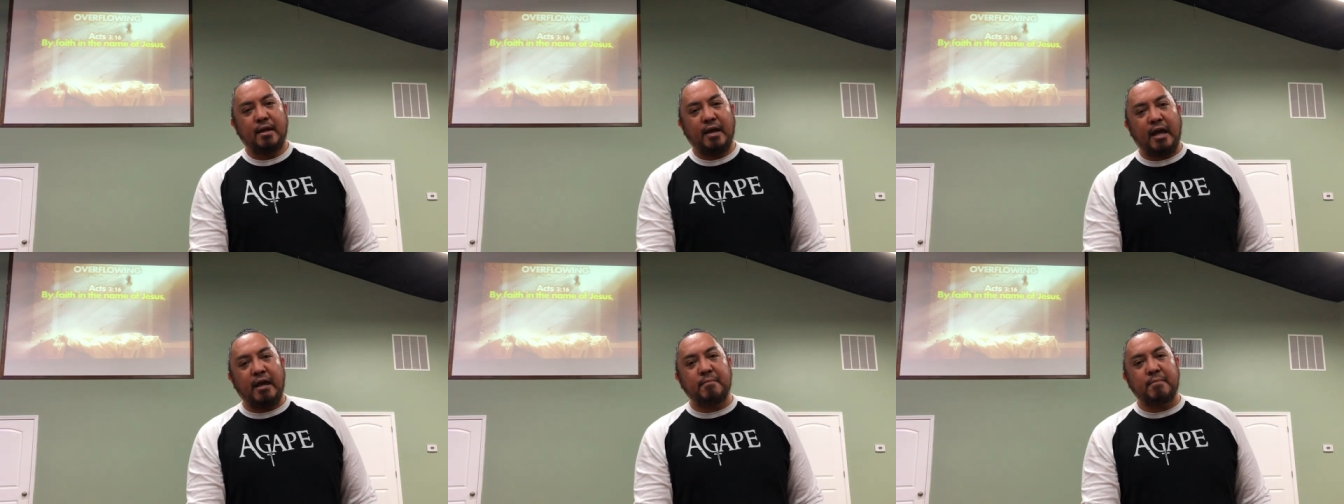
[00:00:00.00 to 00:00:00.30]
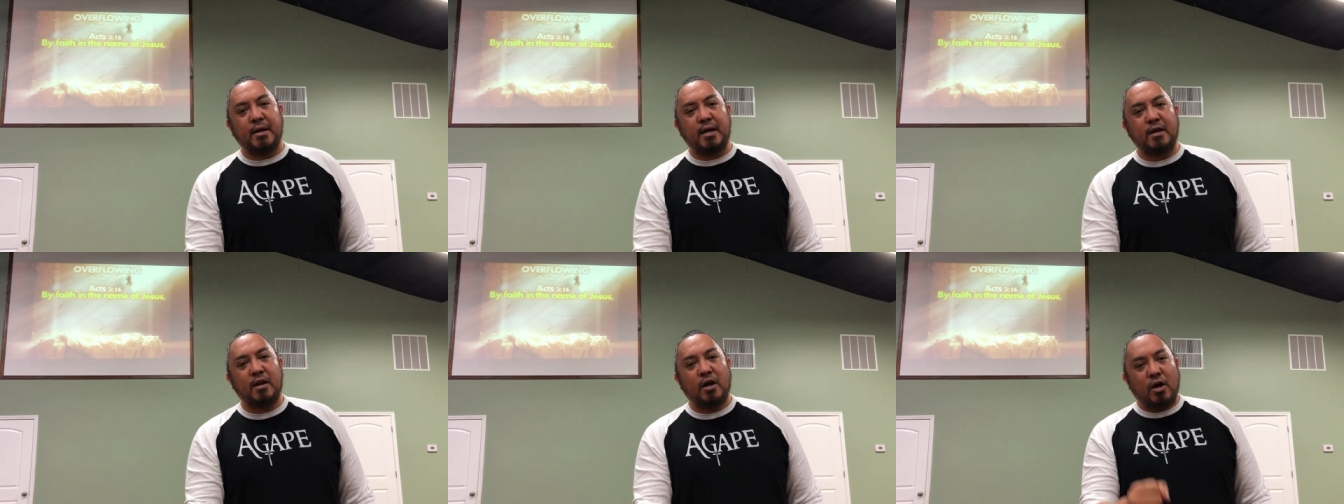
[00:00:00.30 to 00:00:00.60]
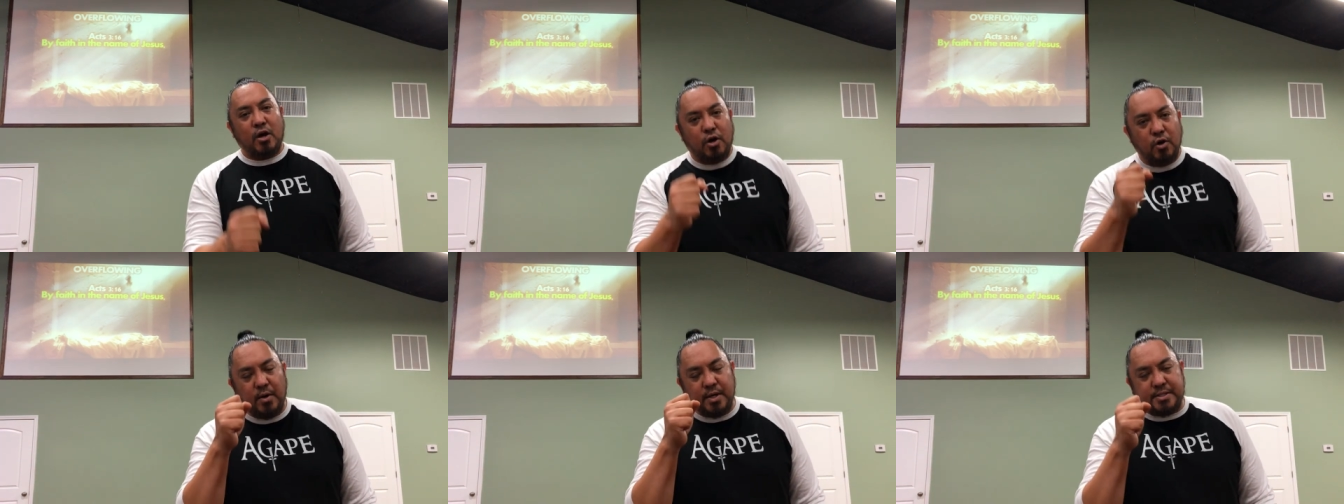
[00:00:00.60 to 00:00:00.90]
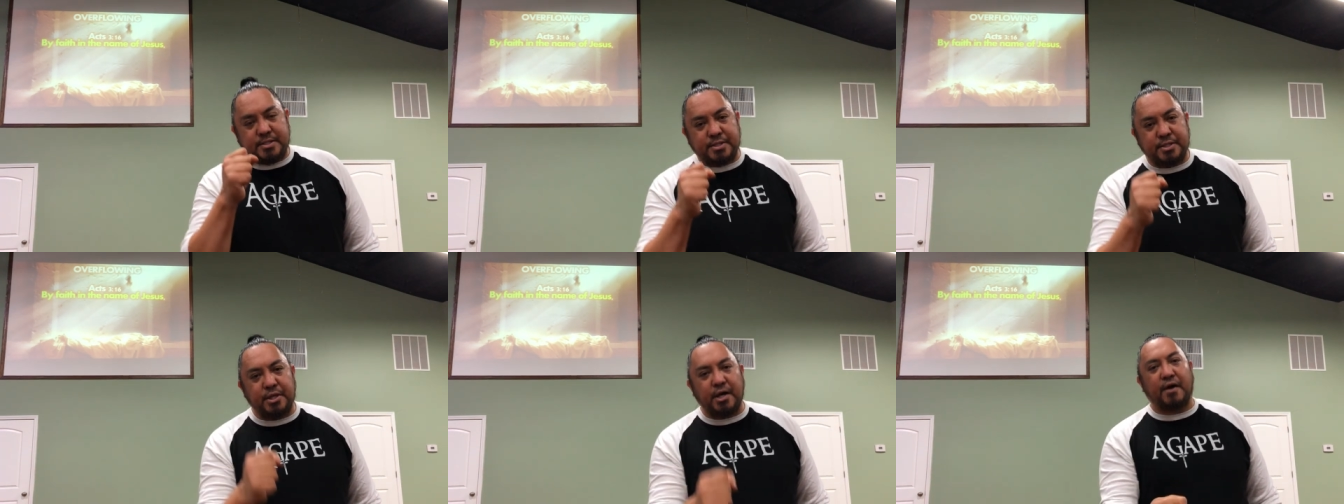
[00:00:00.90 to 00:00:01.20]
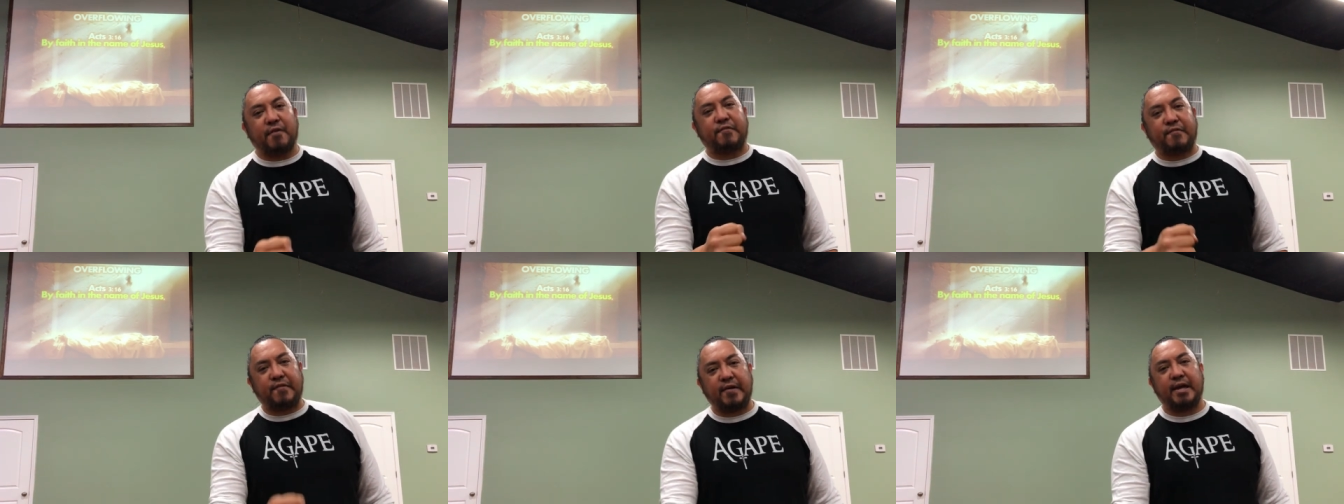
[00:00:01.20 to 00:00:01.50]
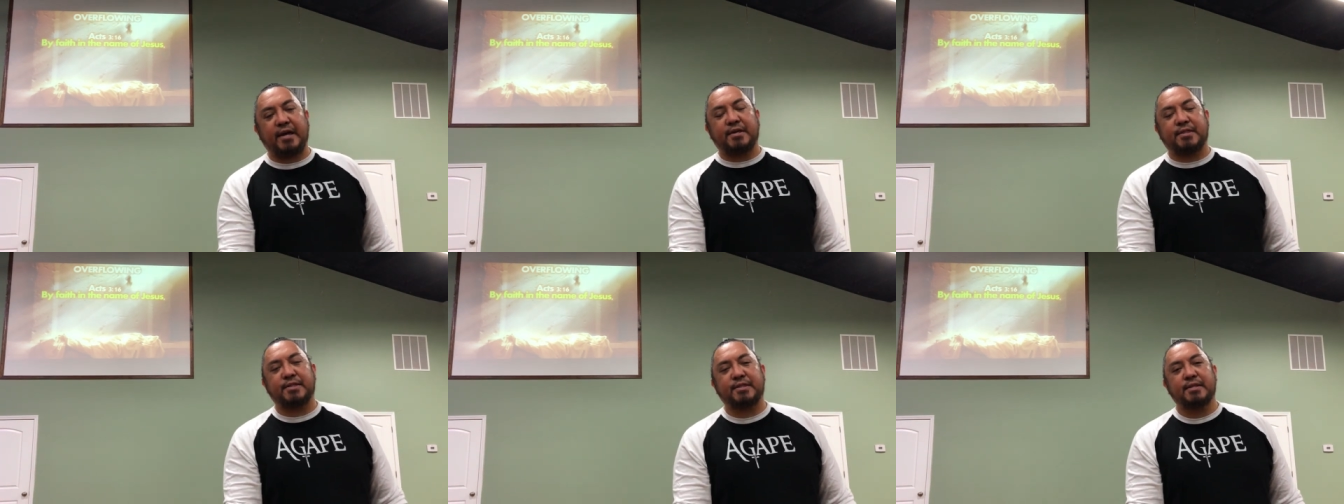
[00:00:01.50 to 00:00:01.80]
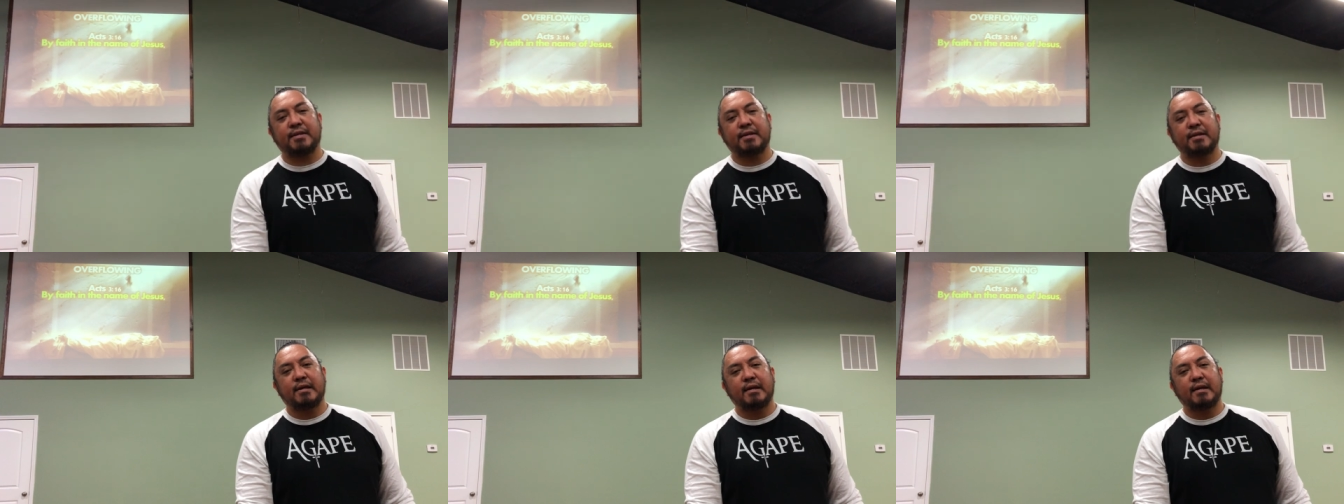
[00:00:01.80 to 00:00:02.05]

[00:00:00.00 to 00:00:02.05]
Amen. Who is the faith?